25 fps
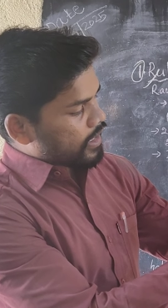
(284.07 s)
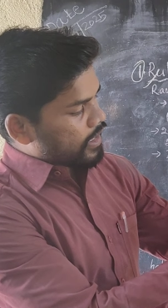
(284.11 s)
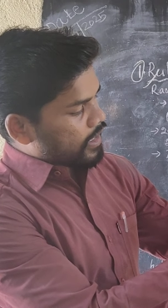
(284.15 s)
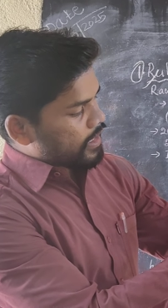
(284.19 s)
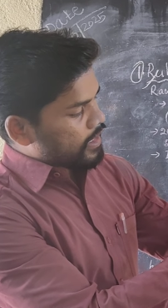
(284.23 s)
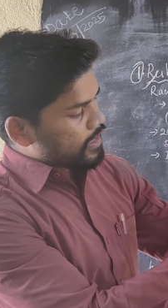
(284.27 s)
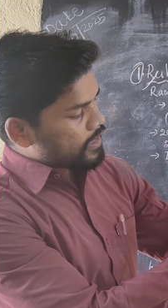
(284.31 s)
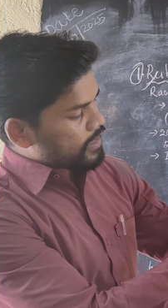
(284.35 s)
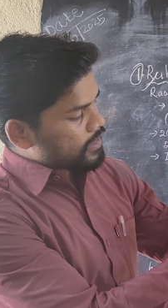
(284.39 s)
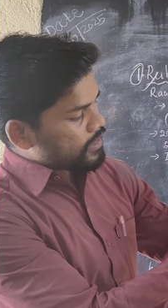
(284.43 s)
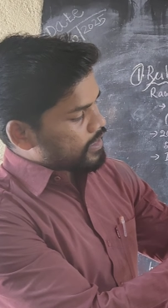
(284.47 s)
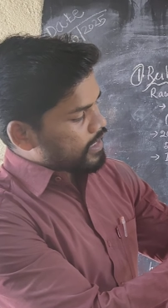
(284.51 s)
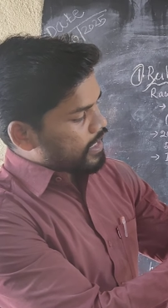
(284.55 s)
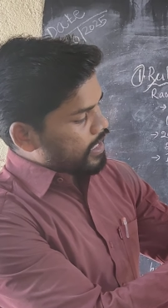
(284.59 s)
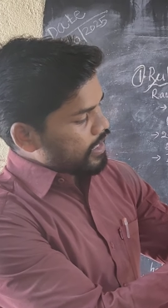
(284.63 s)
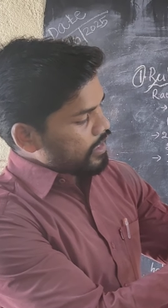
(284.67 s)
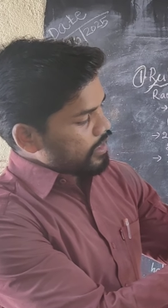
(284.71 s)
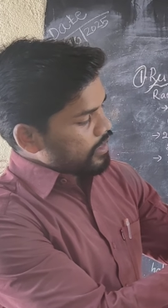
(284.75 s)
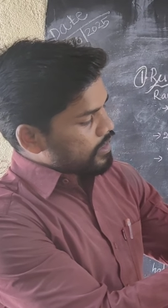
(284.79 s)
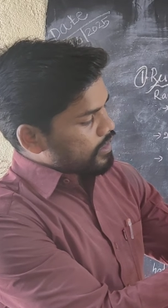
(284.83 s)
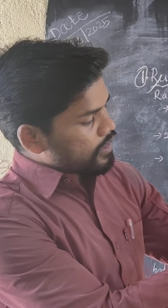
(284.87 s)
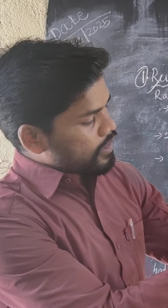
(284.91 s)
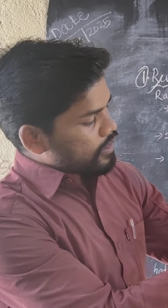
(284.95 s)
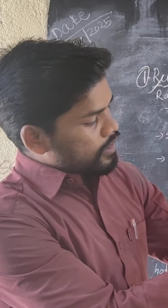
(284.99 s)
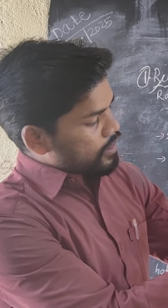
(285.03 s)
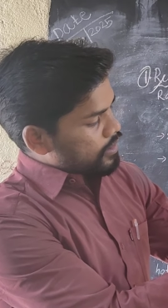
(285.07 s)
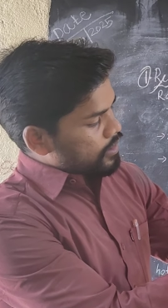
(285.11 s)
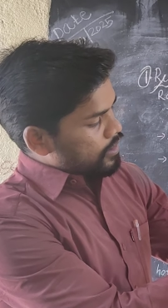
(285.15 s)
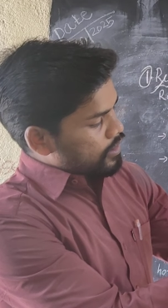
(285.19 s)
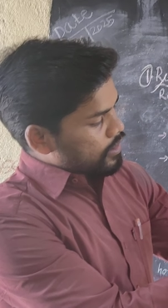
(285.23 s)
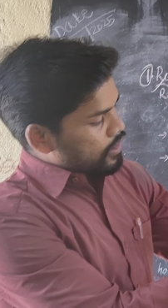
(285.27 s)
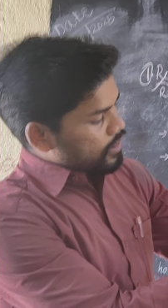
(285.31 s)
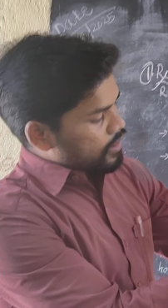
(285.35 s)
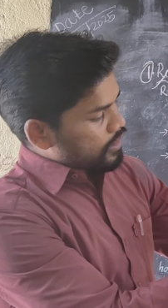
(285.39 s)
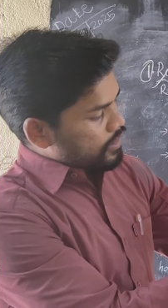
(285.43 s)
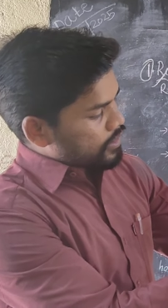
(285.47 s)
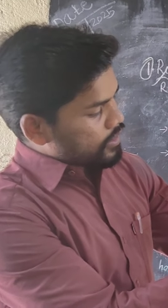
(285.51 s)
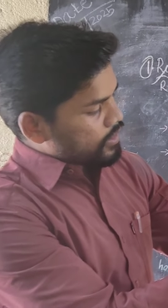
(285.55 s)
cut the
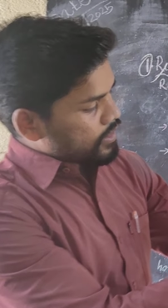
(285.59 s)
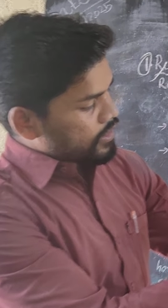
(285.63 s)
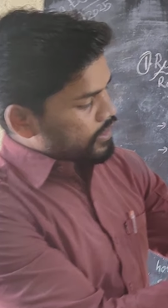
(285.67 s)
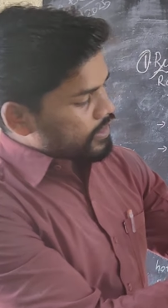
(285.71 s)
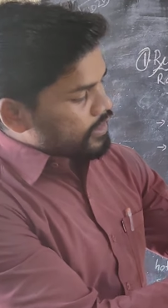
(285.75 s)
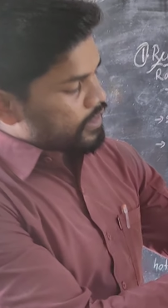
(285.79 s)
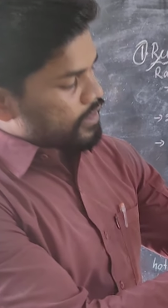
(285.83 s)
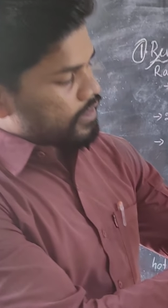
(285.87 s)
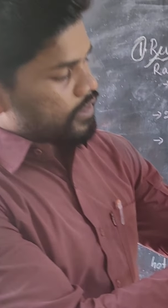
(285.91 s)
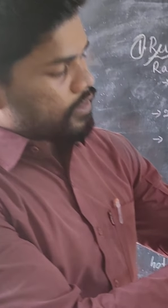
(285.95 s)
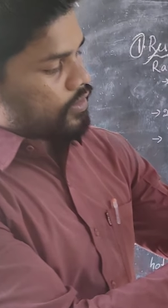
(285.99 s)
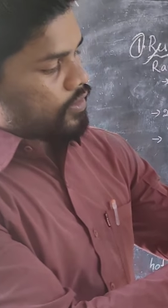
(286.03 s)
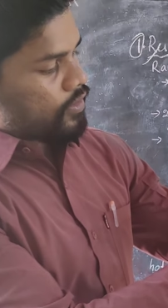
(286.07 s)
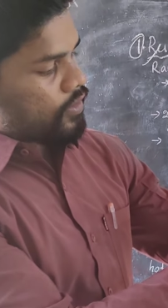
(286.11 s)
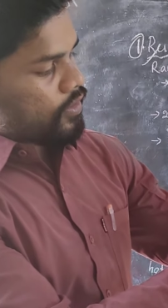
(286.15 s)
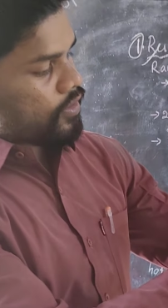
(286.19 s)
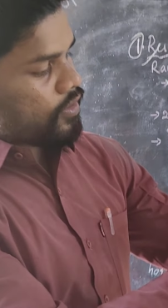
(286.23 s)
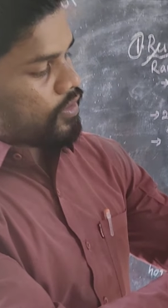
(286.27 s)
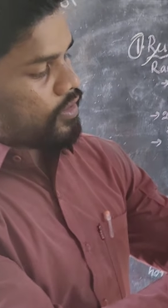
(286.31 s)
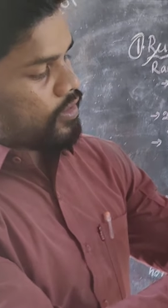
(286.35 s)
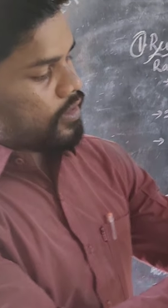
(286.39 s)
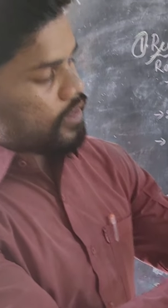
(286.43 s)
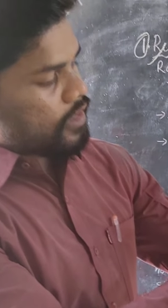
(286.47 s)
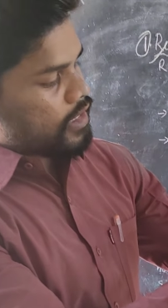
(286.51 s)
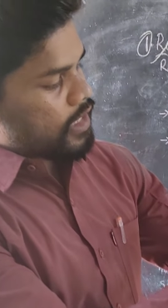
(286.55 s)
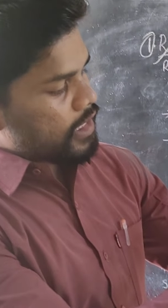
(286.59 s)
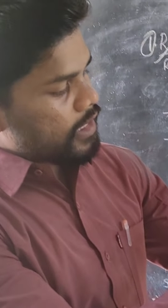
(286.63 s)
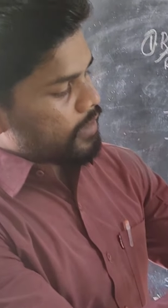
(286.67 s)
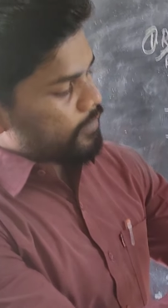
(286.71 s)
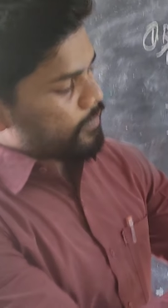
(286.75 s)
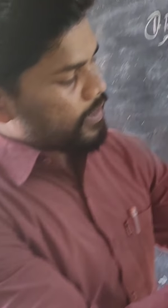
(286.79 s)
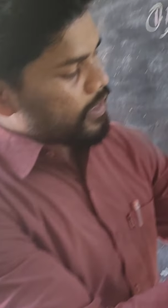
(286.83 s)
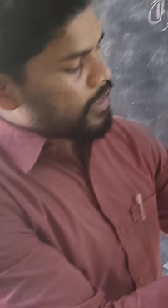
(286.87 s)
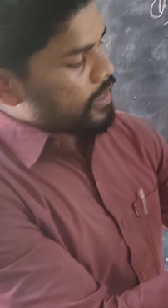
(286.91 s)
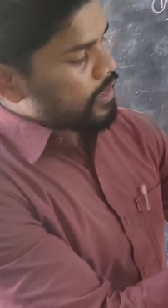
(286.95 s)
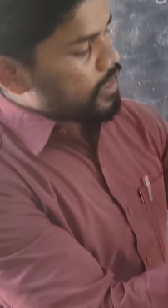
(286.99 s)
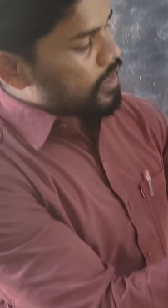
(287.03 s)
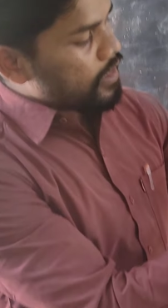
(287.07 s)
tree or they
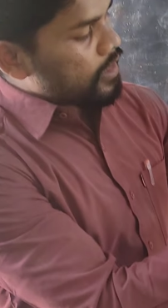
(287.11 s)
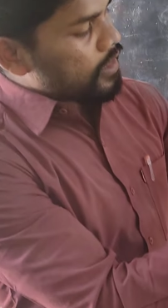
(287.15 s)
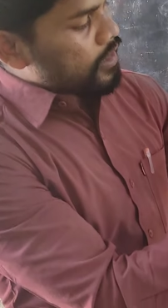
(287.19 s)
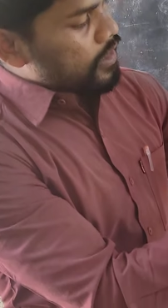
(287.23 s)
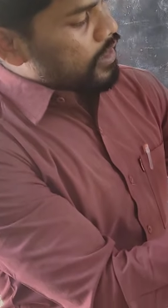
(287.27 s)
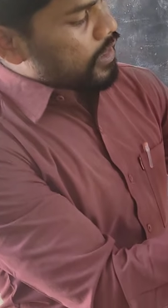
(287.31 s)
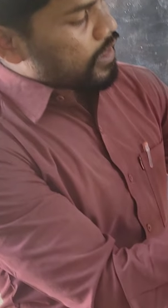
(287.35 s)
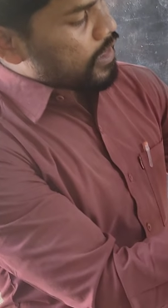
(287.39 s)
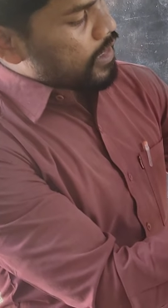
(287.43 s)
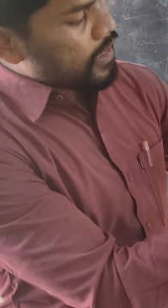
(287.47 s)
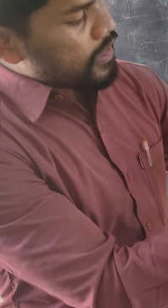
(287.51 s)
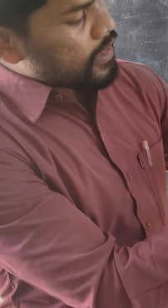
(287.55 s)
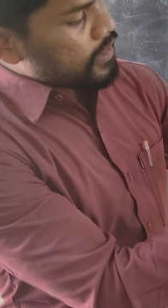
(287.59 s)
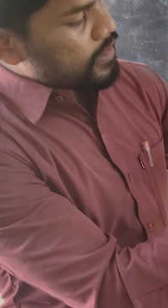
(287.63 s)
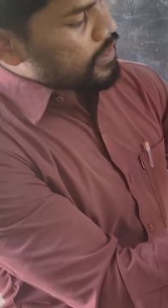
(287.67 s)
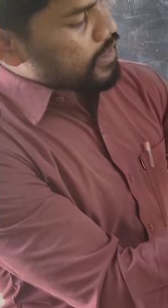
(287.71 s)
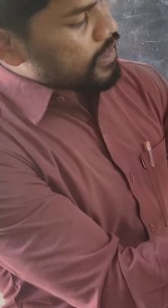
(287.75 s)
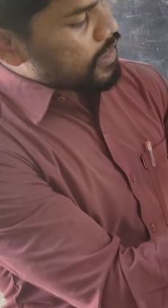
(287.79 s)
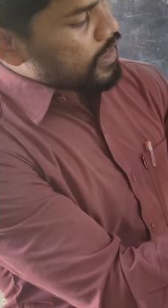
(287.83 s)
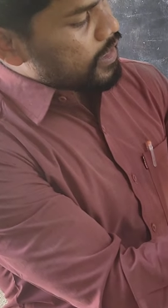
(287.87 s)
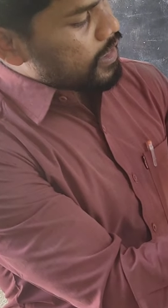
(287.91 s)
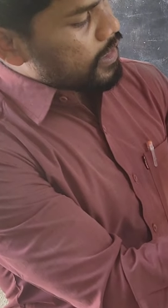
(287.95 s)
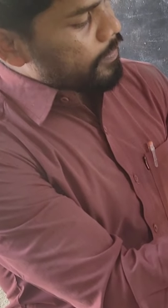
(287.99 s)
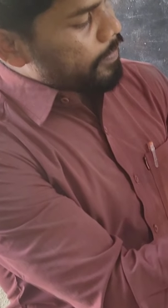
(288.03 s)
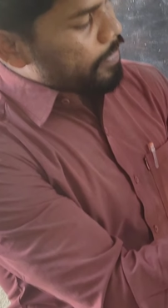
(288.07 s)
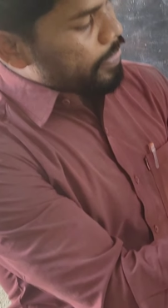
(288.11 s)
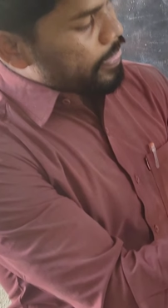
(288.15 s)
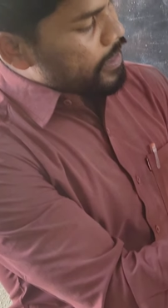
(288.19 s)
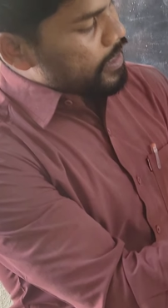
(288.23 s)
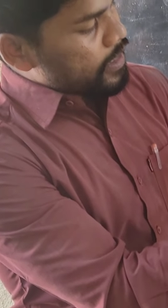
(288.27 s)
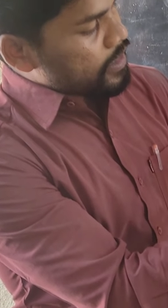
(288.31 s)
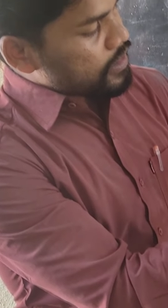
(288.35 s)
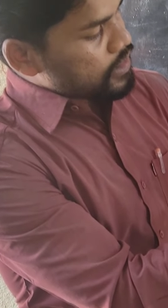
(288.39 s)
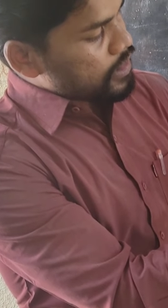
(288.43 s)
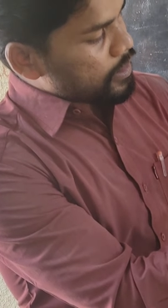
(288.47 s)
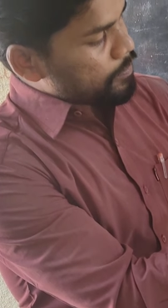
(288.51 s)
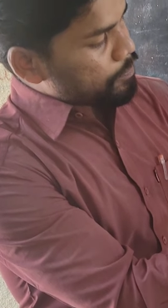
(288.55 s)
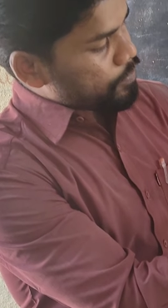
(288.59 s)
will cut the
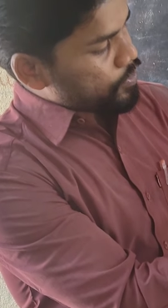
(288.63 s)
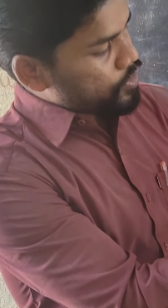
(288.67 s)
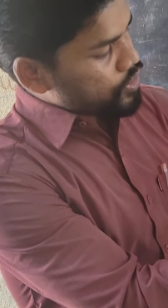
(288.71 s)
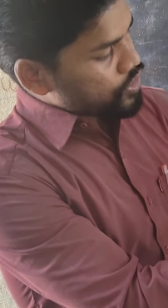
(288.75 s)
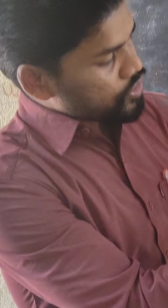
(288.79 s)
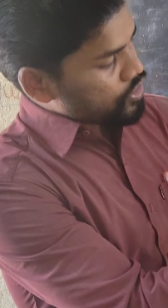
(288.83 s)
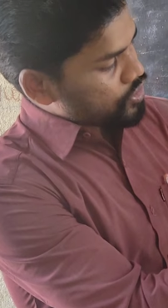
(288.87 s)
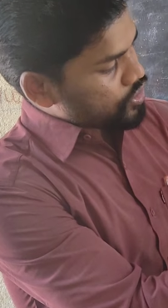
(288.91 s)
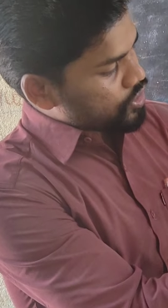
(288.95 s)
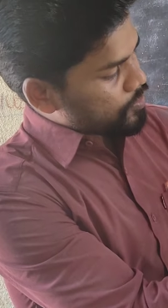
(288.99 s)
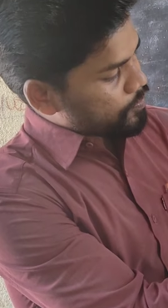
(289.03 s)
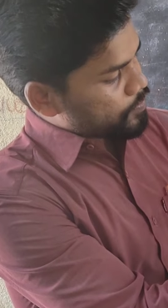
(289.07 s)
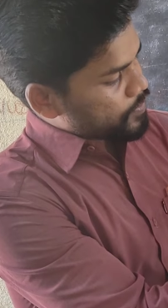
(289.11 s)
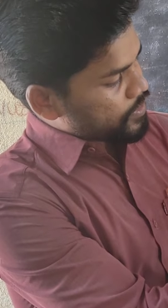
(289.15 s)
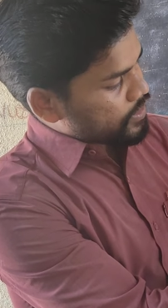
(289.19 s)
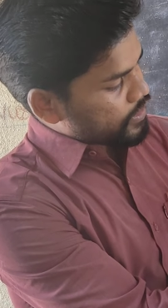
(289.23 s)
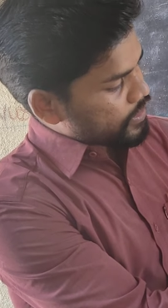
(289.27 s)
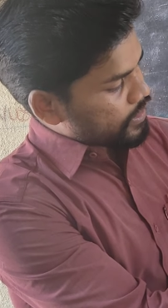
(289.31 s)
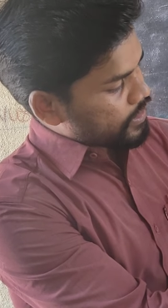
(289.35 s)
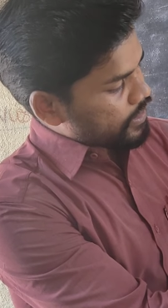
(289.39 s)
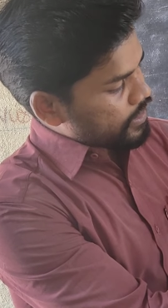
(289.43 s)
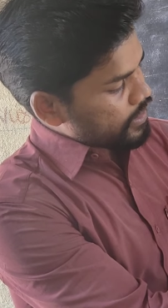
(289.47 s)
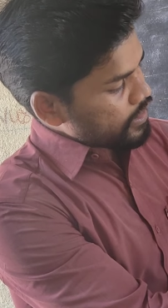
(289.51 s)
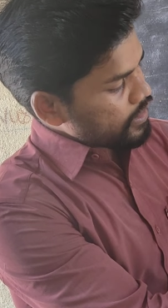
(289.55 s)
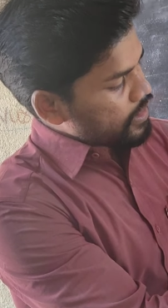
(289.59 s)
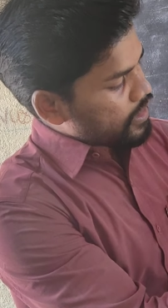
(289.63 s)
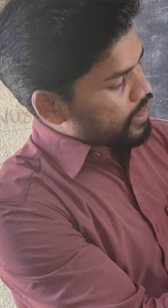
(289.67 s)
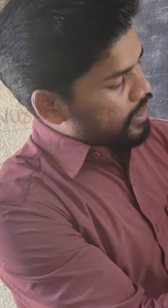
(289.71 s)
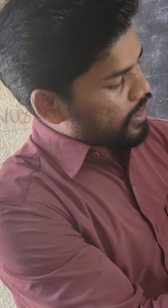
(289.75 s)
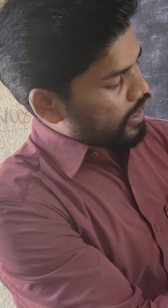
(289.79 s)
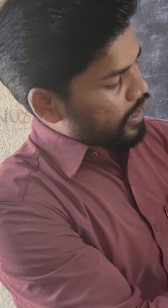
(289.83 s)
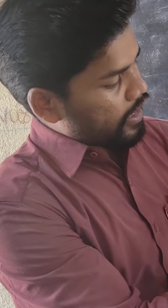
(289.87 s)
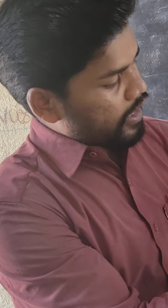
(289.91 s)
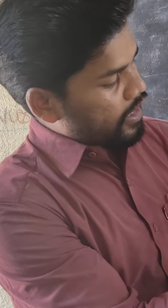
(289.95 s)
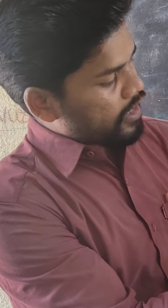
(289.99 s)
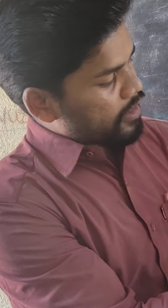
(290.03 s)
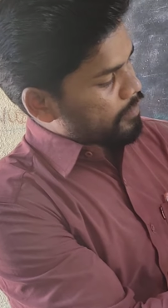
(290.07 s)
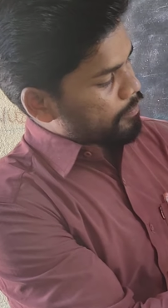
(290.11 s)
some portion of tree
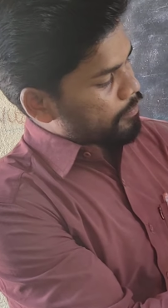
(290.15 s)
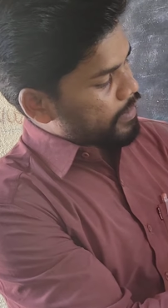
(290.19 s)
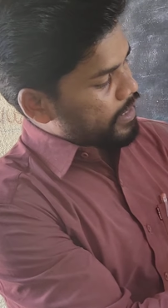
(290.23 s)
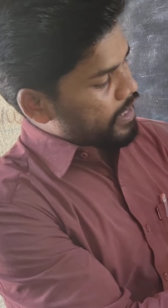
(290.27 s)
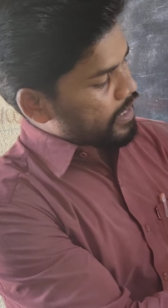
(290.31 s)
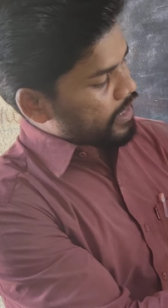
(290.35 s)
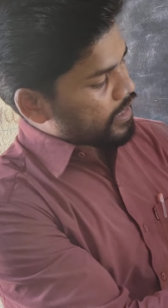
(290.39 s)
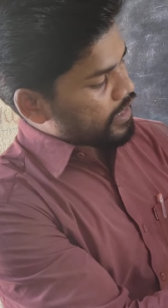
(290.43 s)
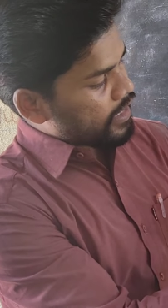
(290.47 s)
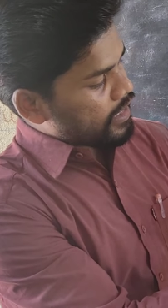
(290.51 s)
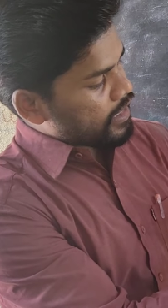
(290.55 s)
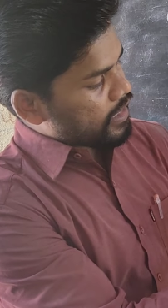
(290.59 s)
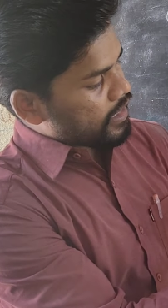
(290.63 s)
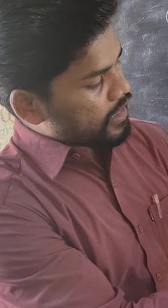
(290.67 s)
and make